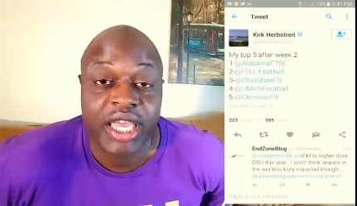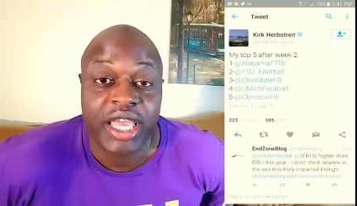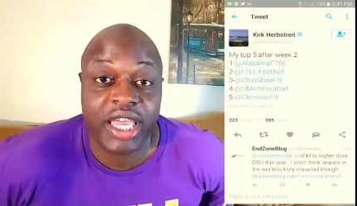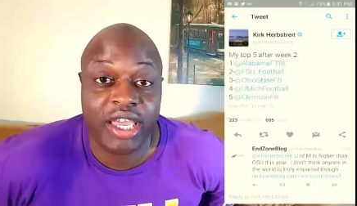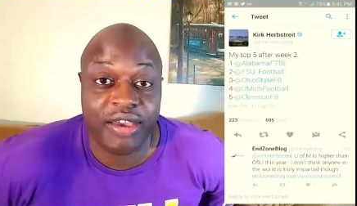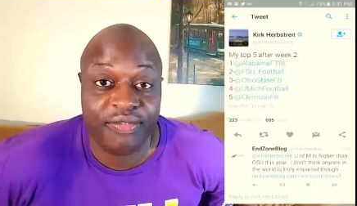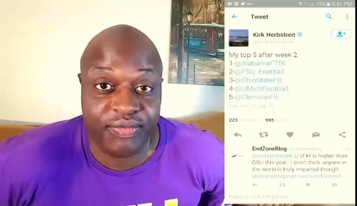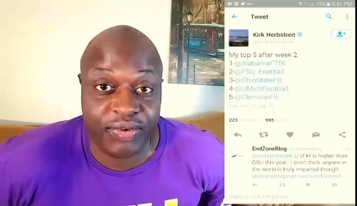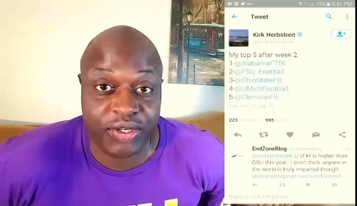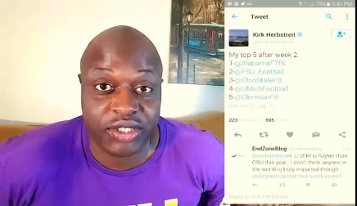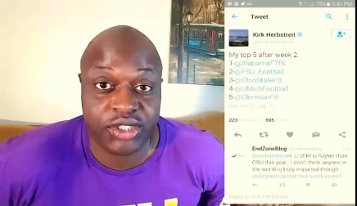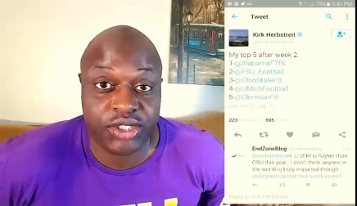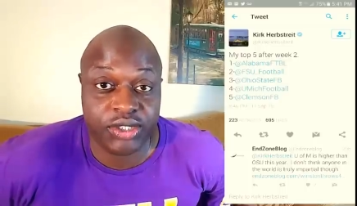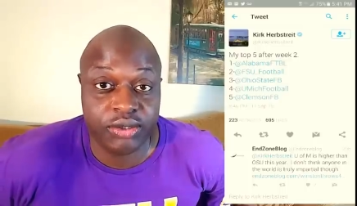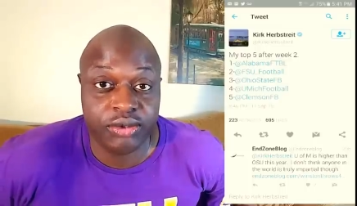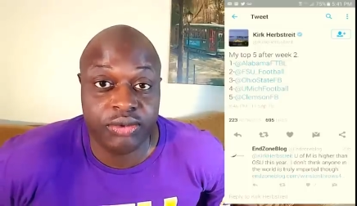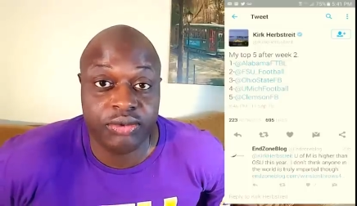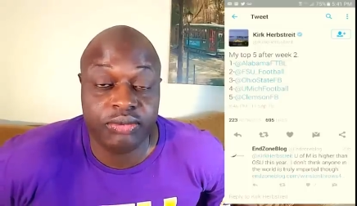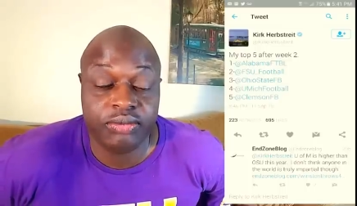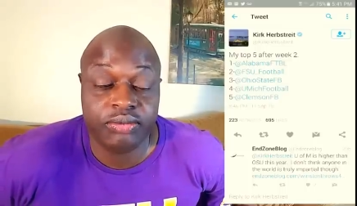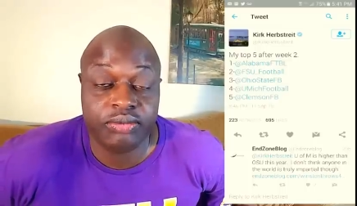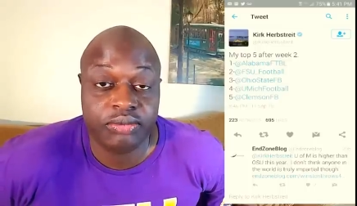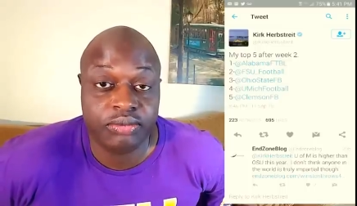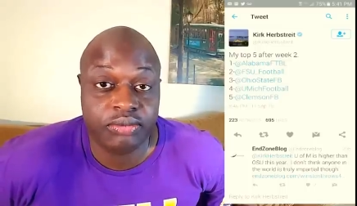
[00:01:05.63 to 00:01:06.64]

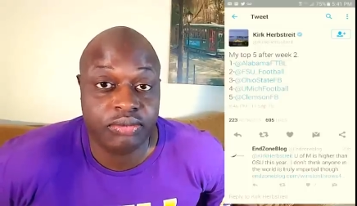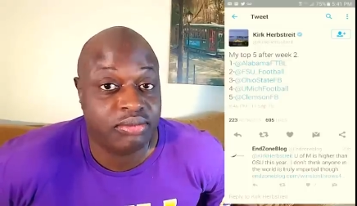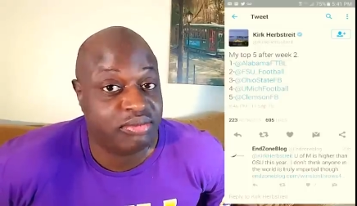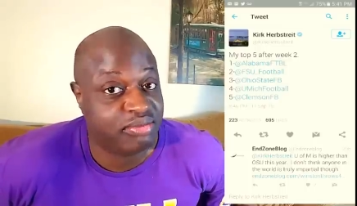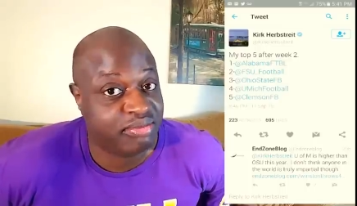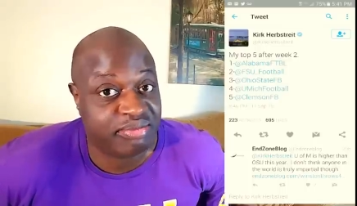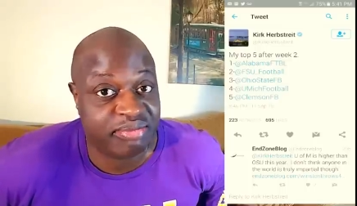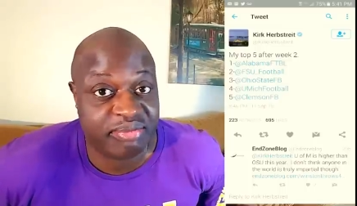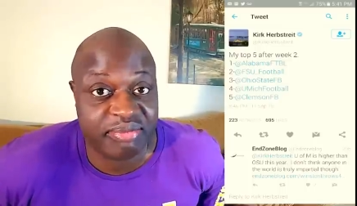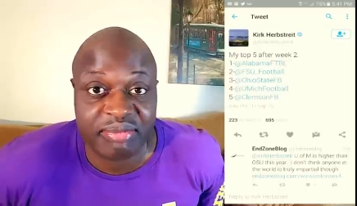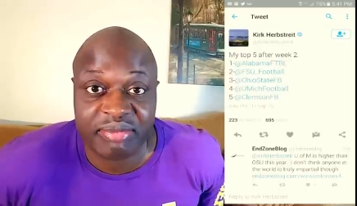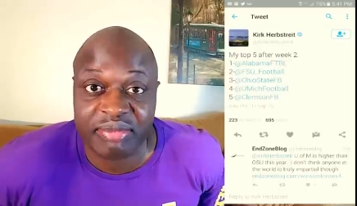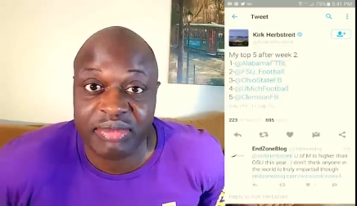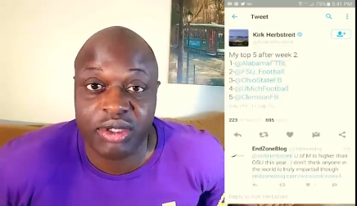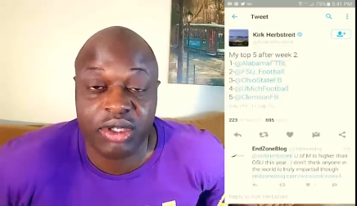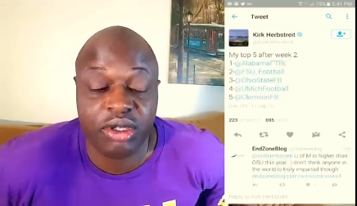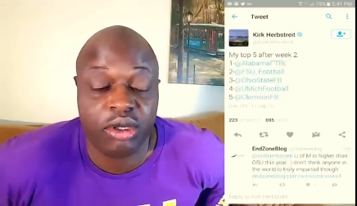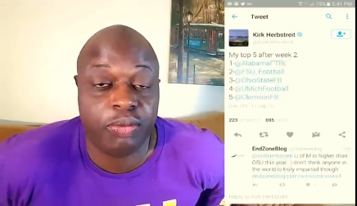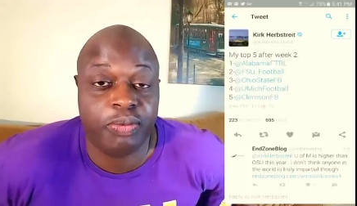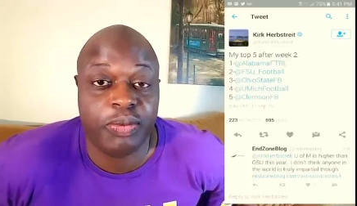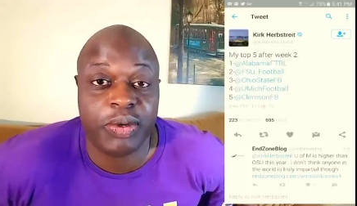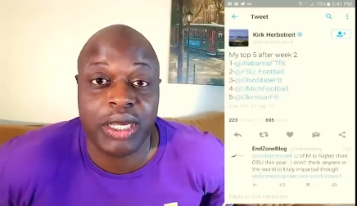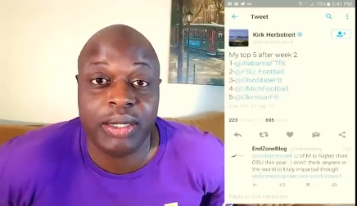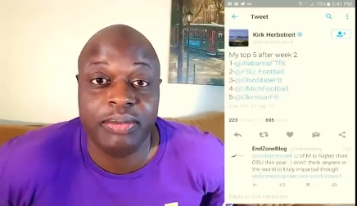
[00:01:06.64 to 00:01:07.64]
FSU.
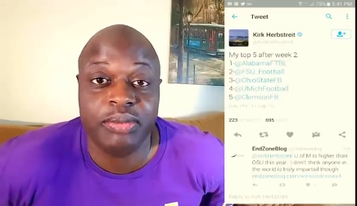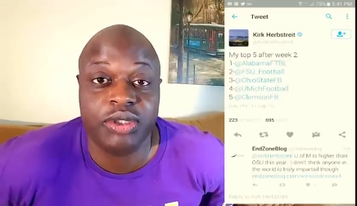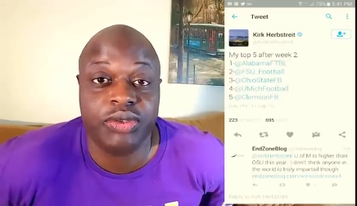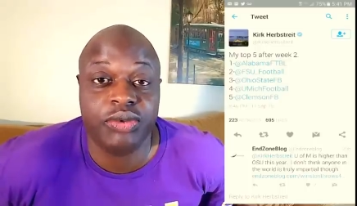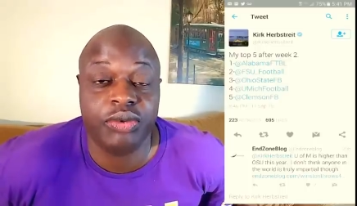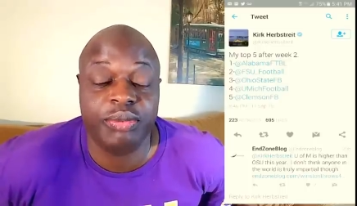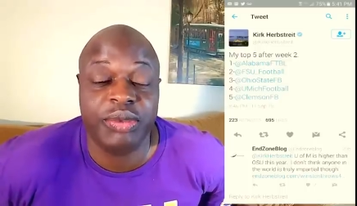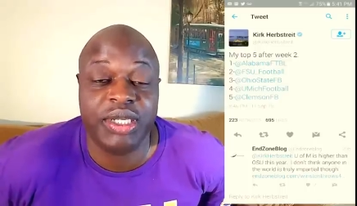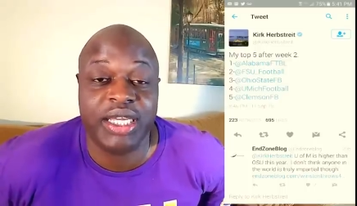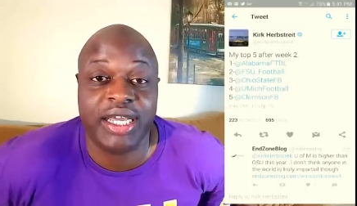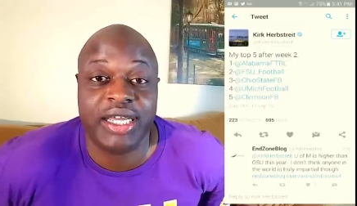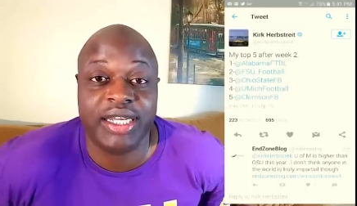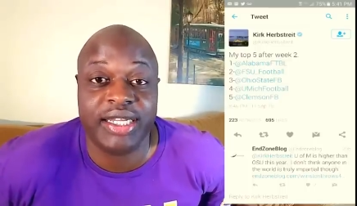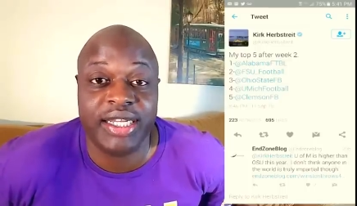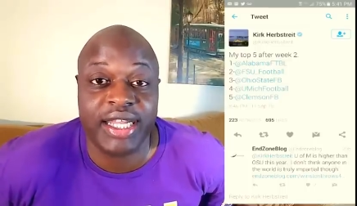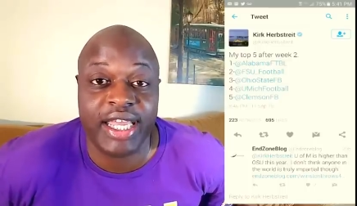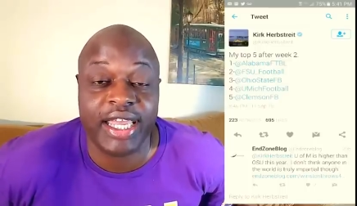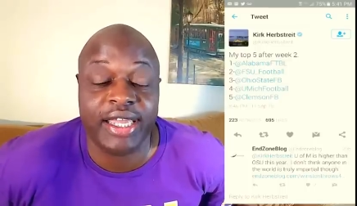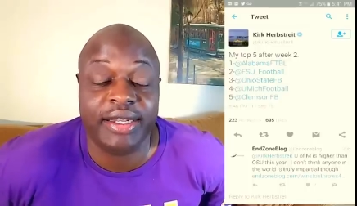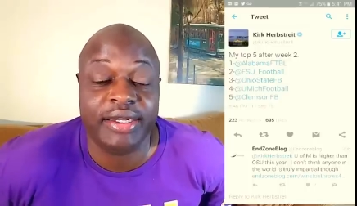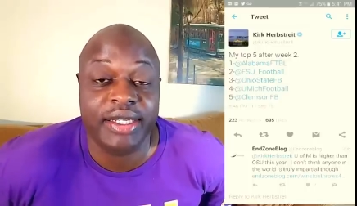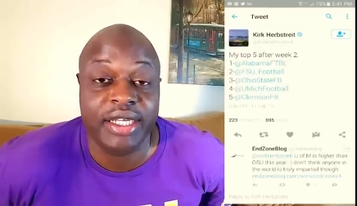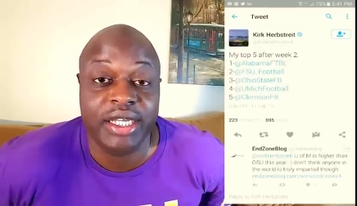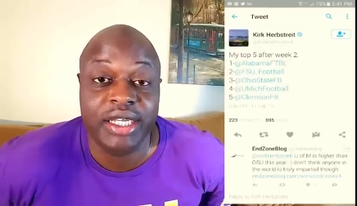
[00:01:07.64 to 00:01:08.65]
No problems with me out of
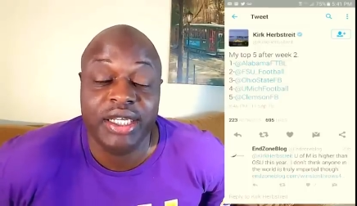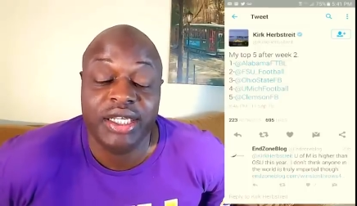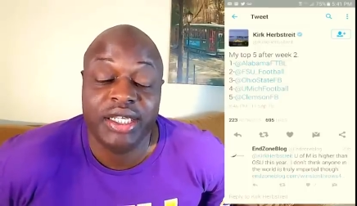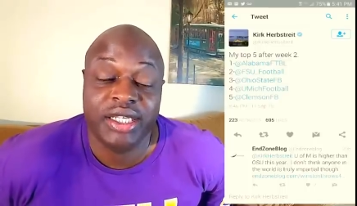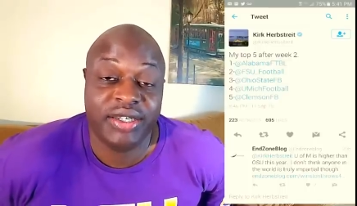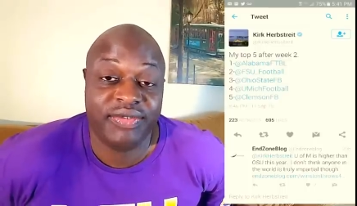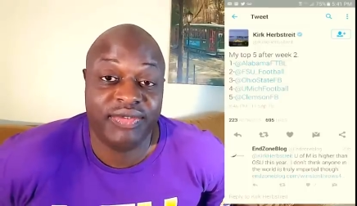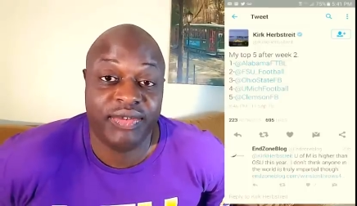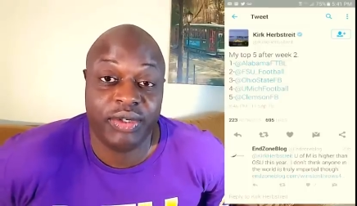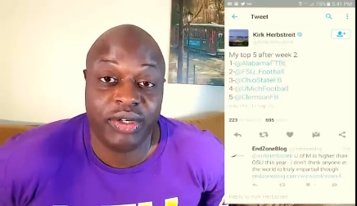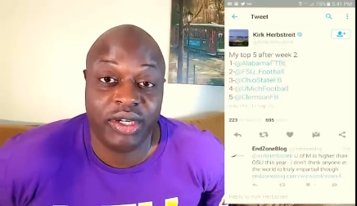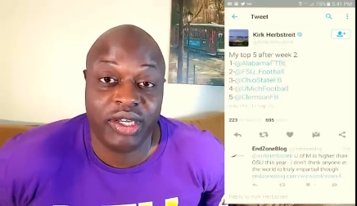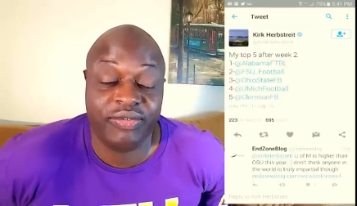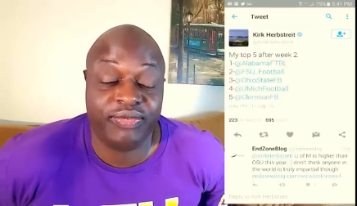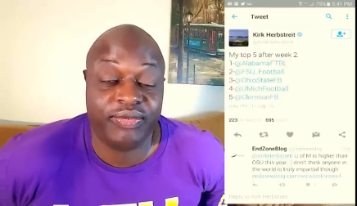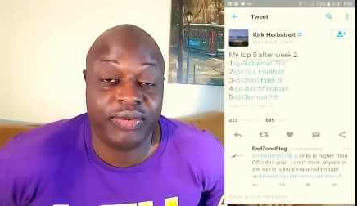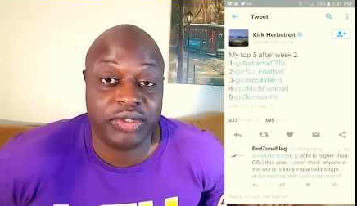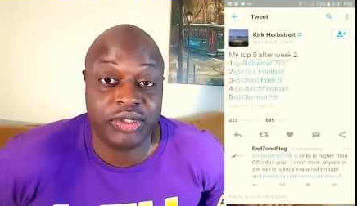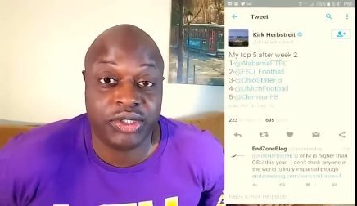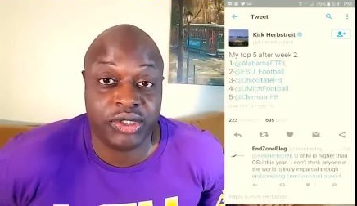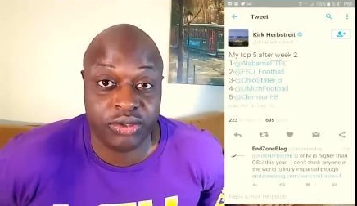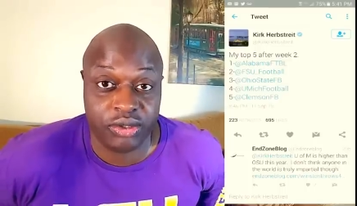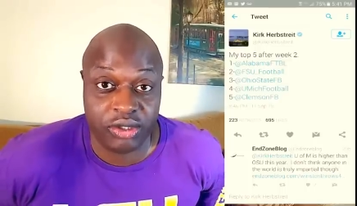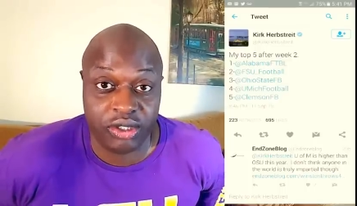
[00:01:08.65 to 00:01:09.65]
that. Even though
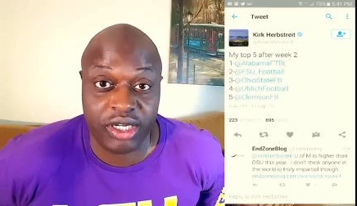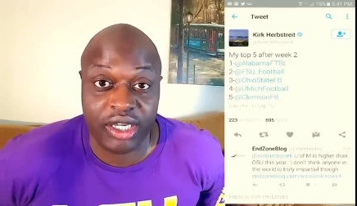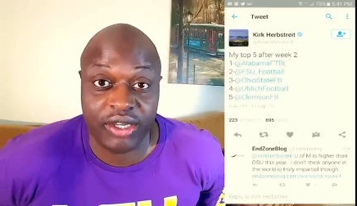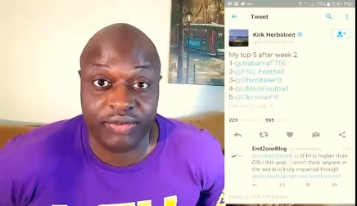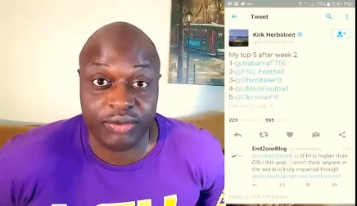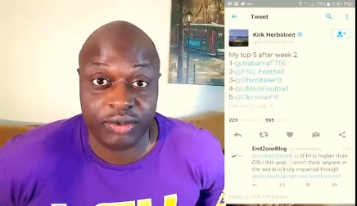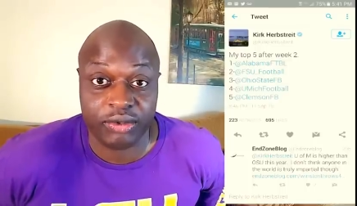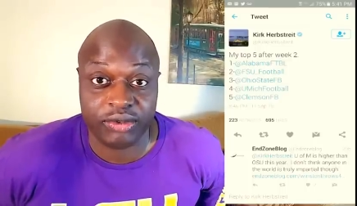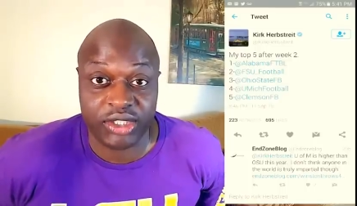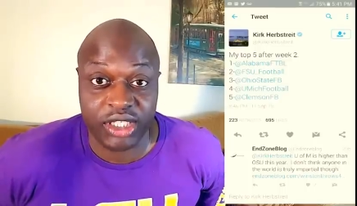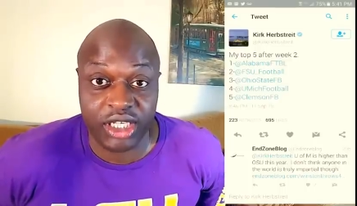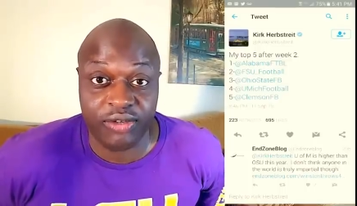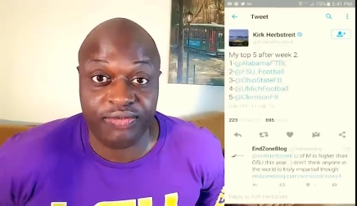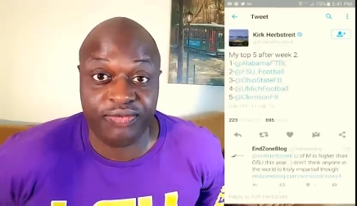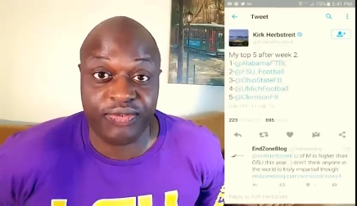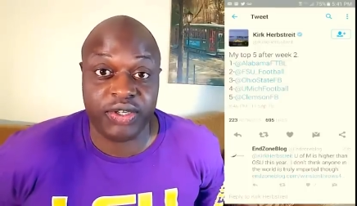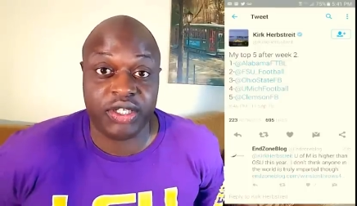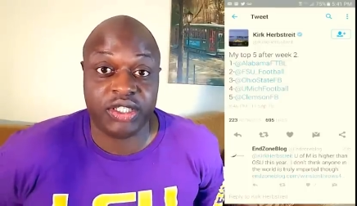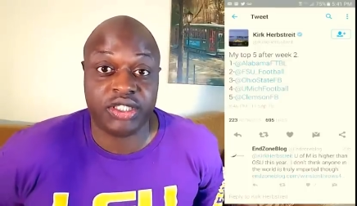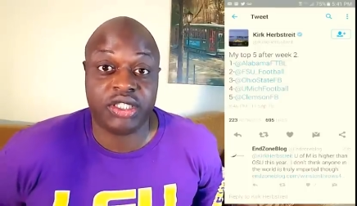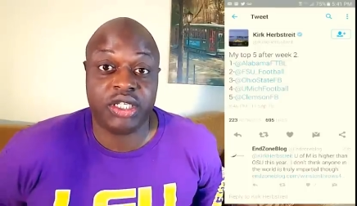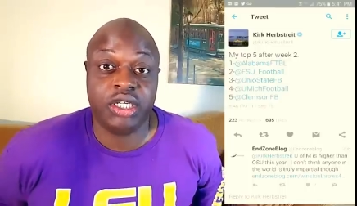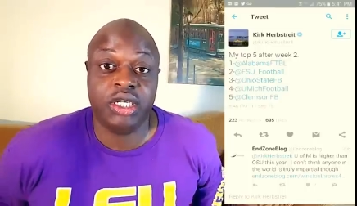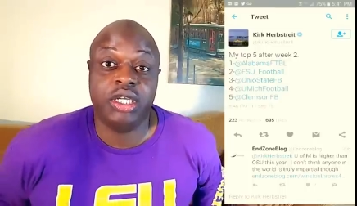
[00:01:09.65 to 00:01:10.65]
FSU don't have no
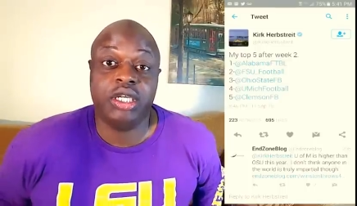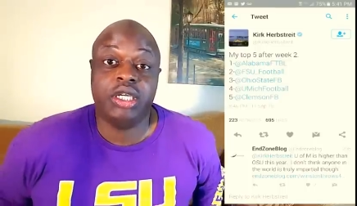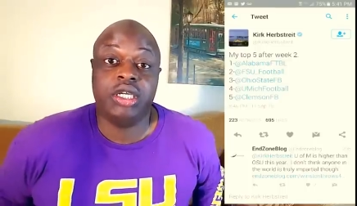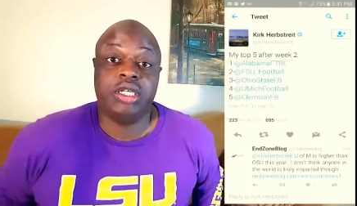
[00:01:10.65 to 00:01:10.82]
defense.